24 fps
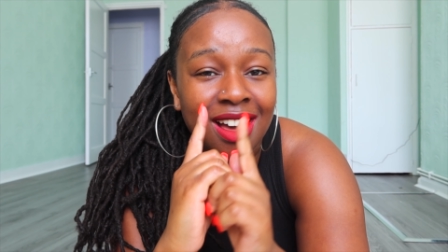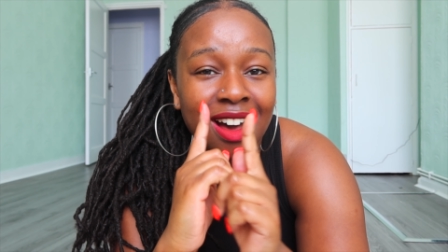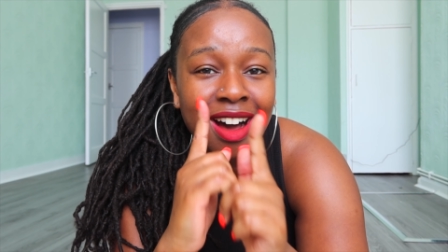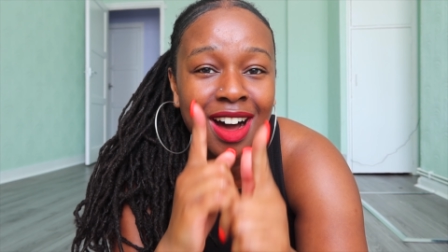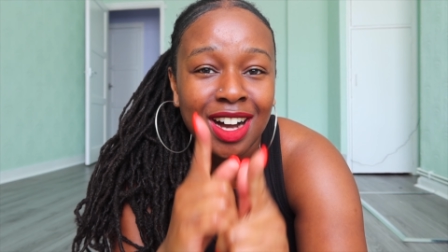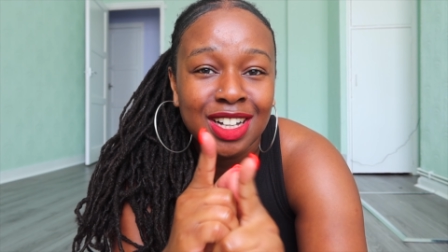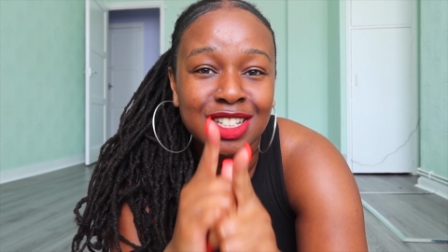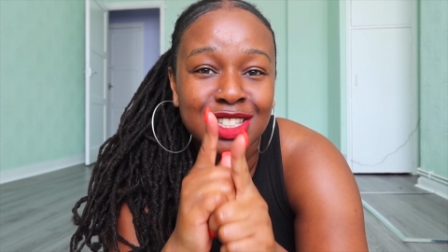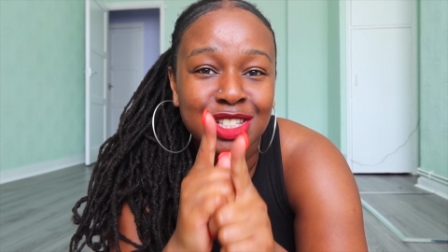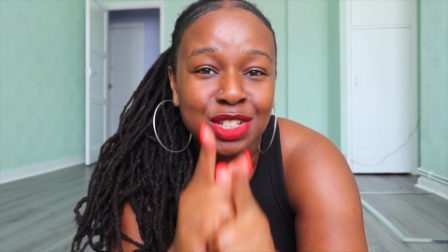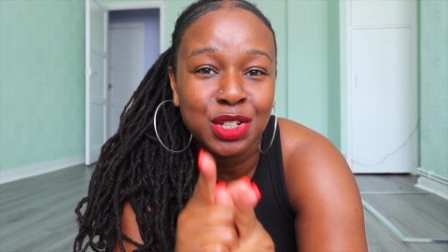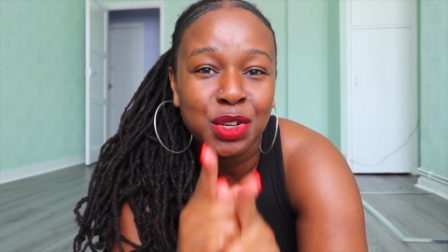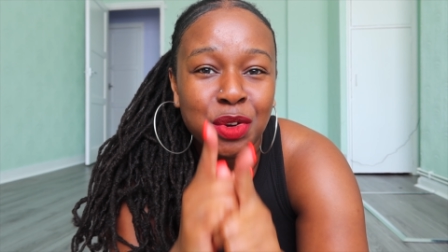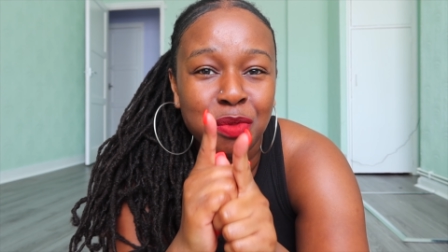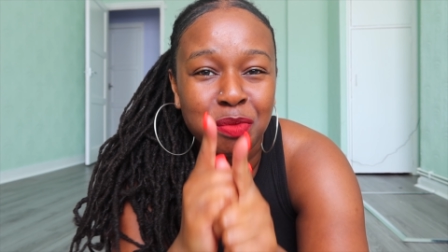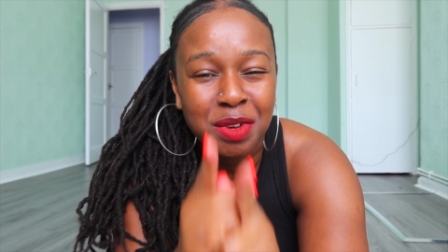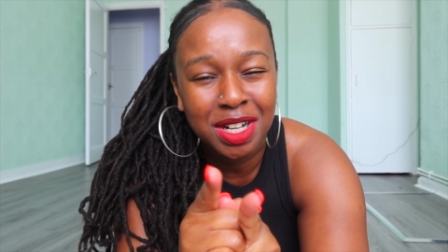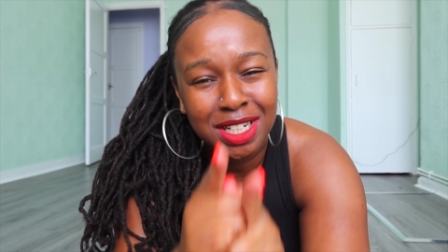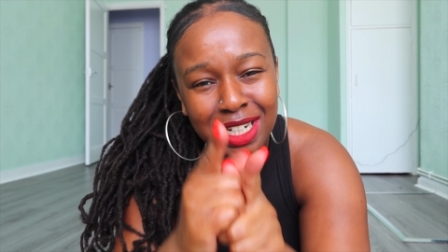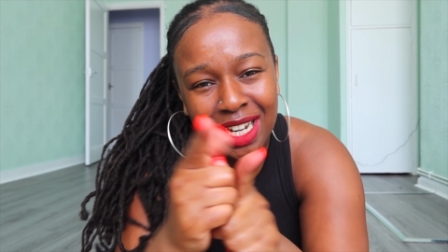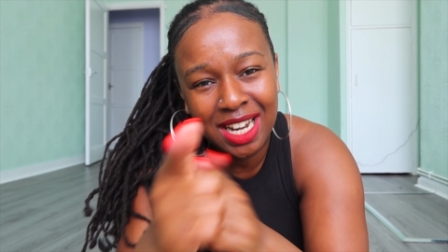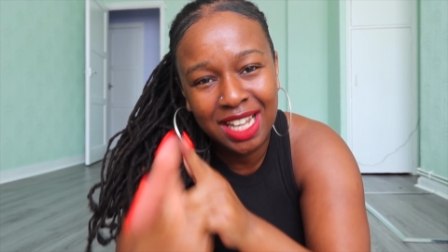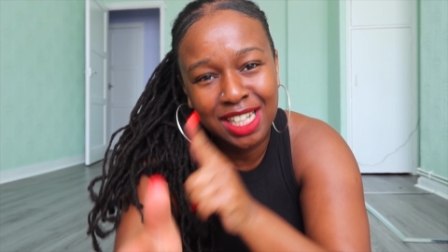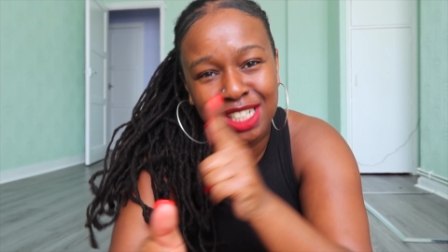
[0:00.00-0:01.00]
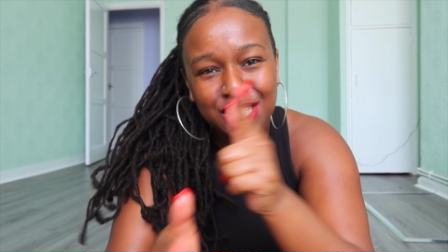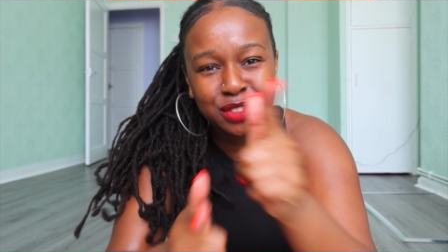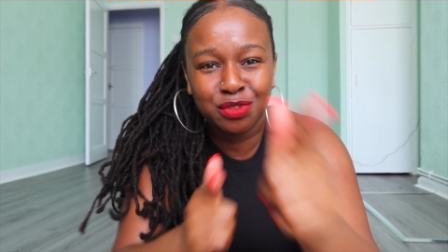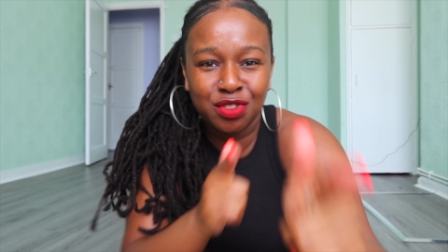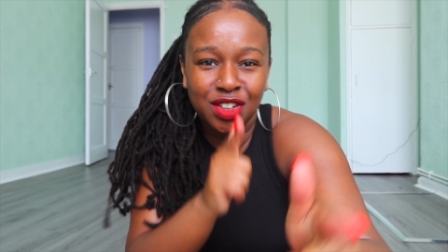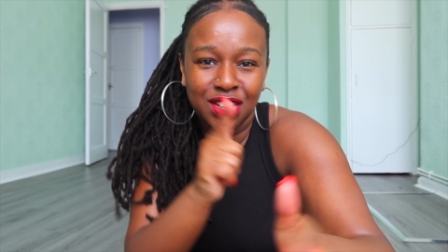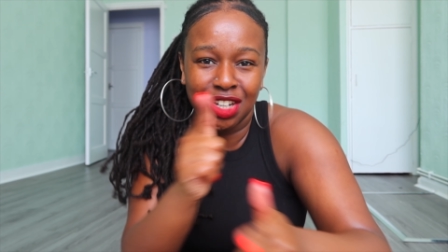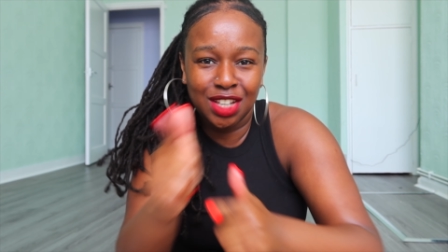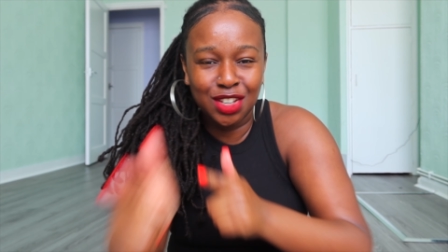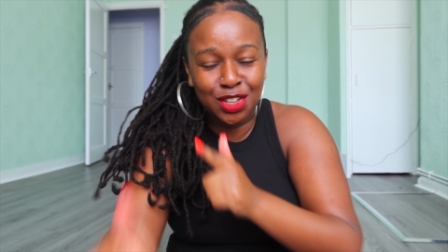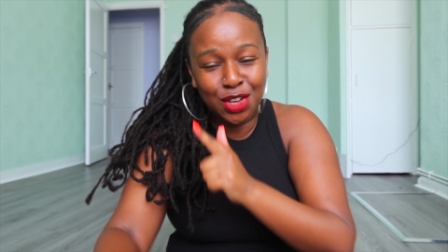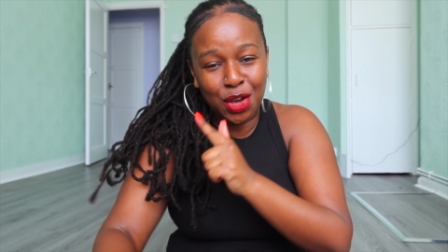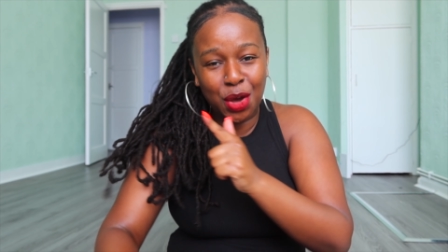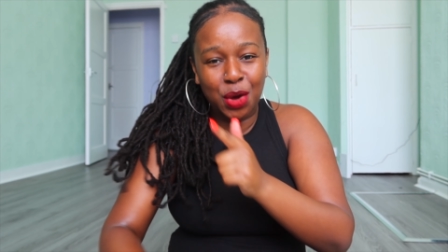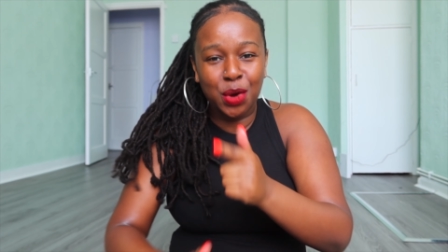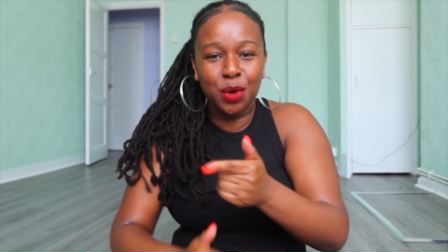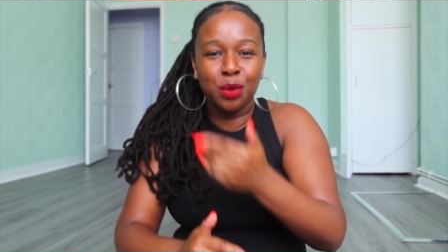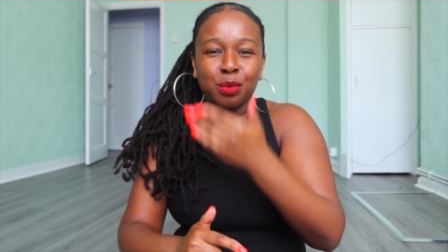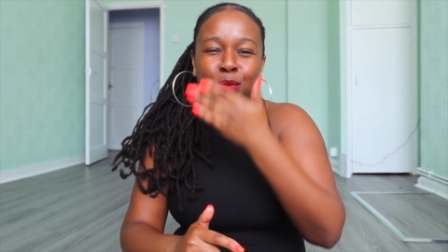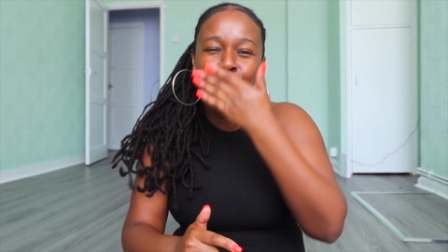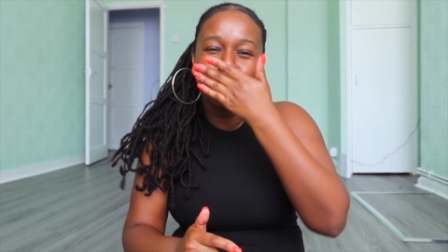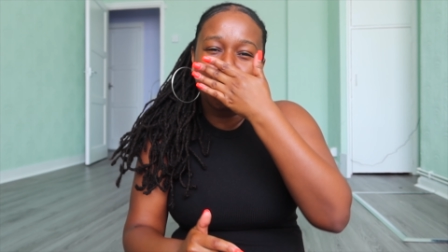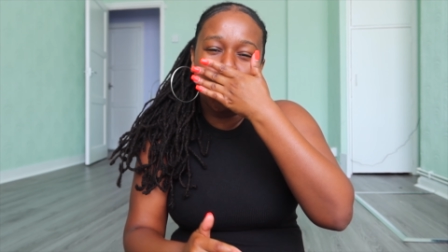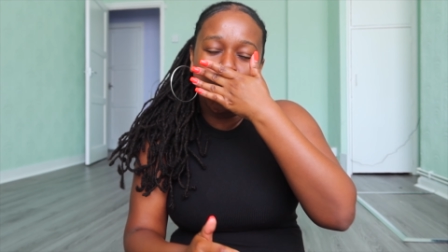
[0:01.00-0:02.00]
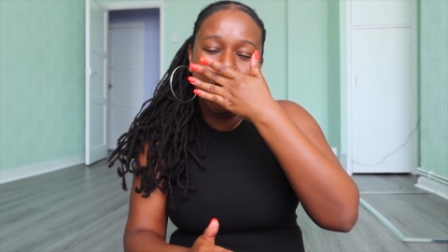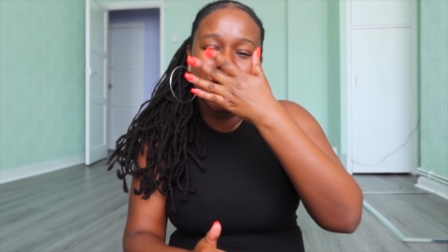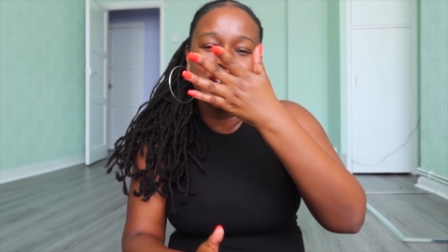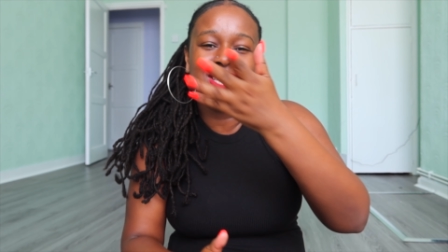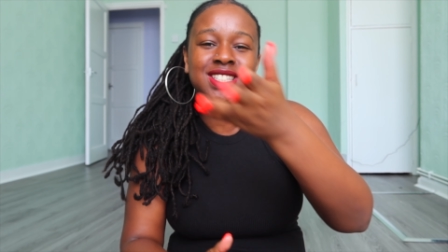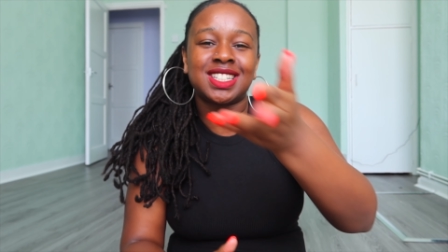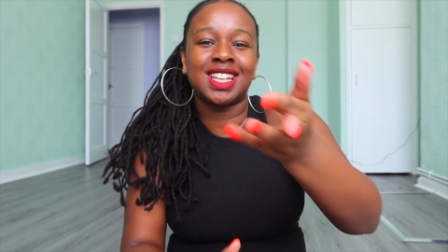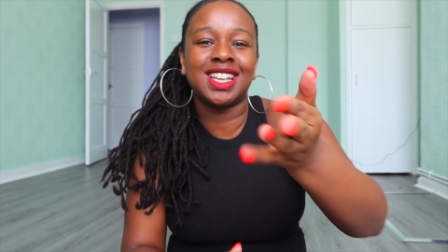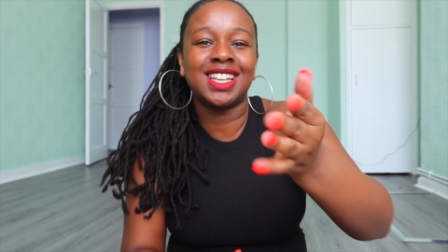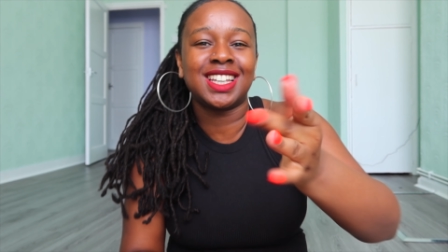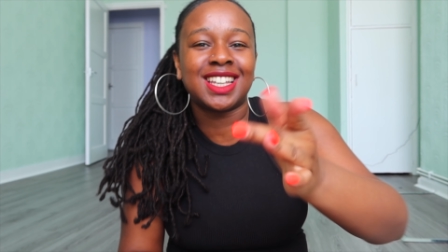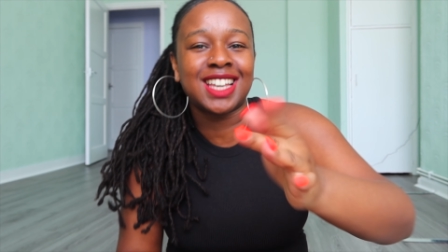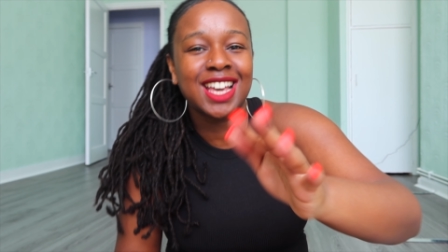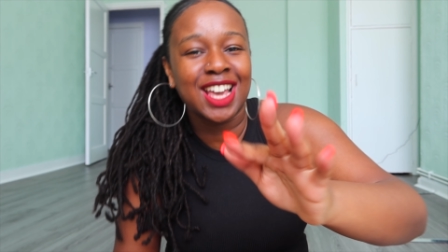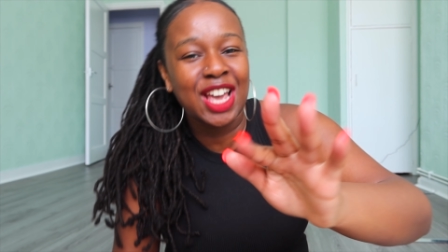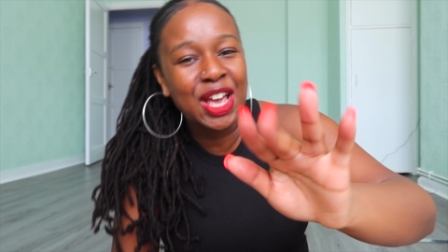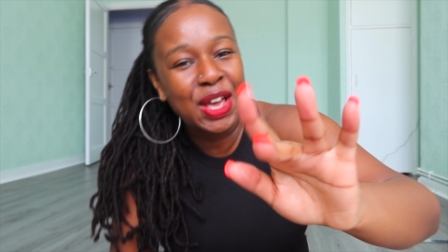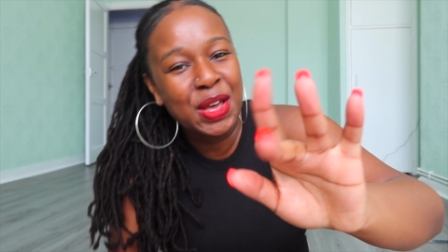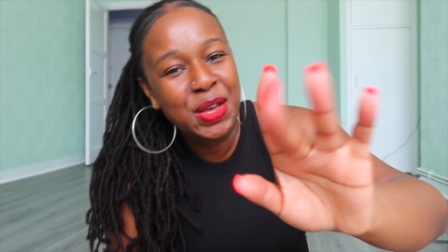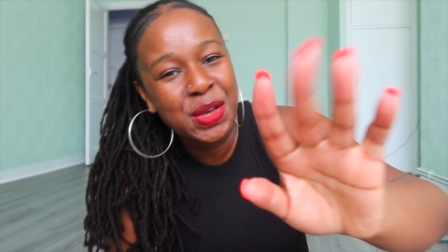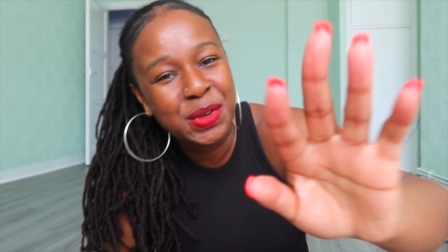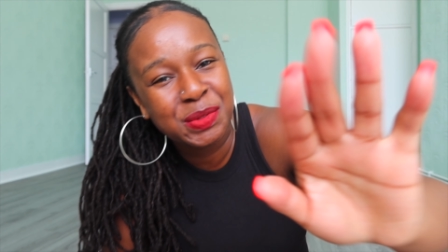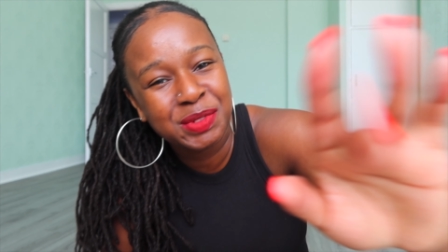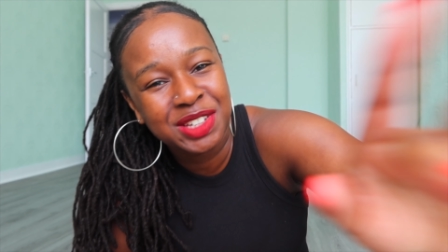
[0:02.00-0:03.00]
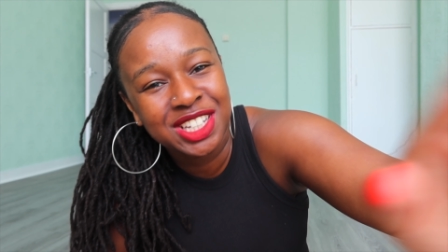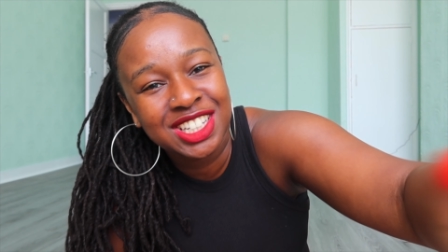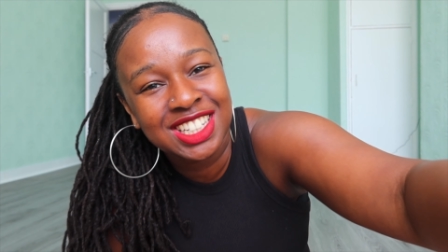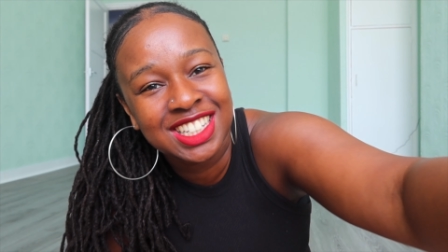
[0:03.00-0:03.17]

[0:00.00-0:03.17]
until my next video, take care, be